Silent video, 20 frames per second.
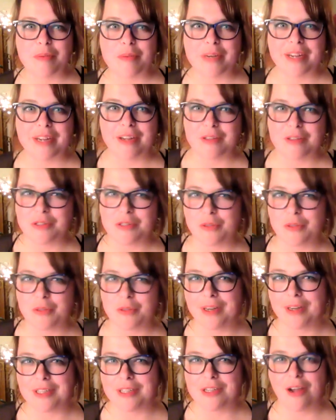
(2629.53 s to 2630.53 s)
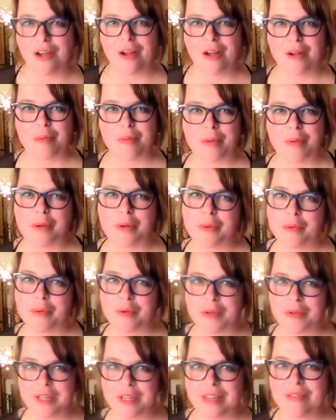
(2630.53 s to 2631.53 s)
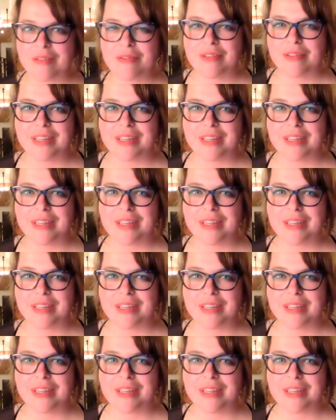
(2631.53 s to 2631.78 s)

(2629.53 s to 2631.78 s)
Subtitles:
but I also want to talk about grief,